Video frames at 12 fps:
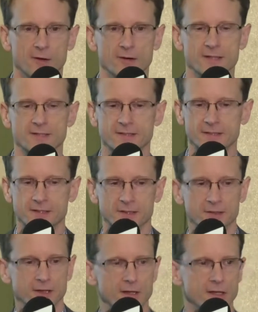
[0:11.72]
right, thank you.
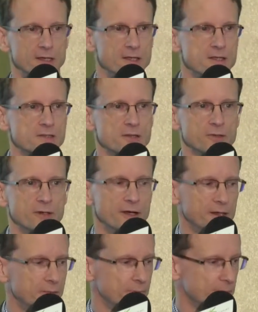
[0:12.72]
So
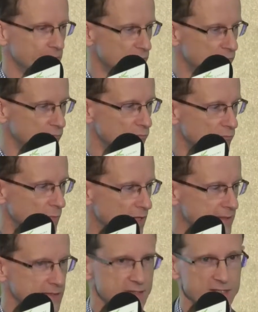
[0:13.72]

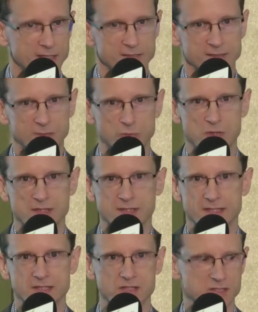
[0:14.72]
my second
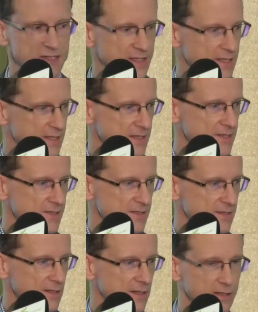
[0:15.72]
presentation today is
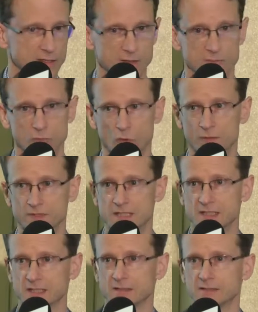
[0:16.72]
more of a
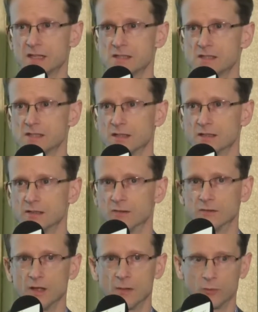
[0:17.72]
detailed case study
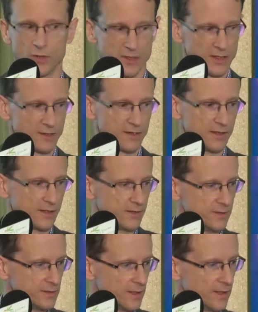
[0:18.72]
on upgrading the
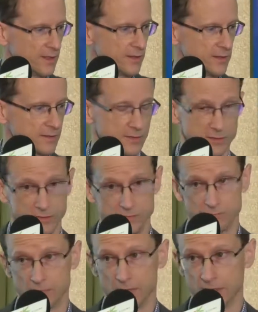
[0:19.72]

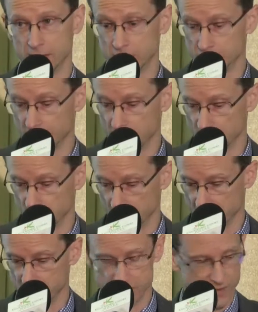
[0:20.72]
UK
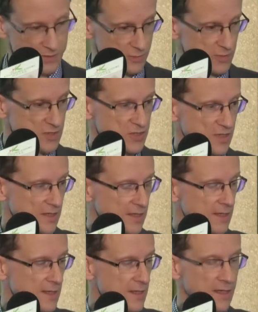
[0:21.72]
network to digital,
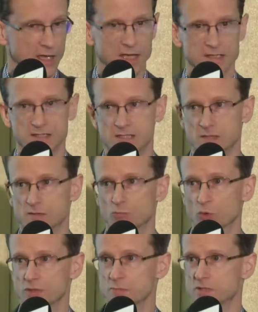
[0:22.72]
and
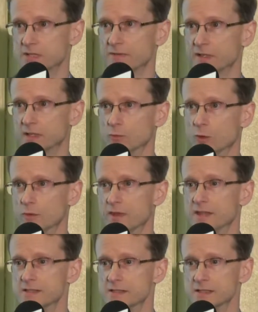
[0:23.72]
more specifically what we
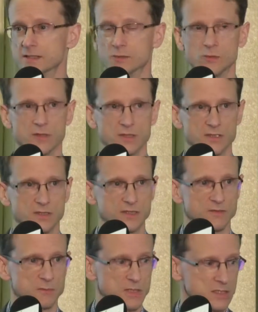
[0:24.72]
then did with
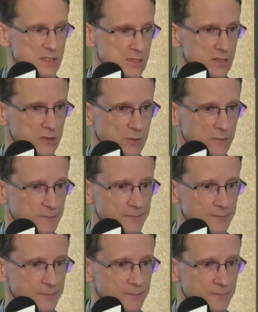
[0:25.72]
DVB-T2.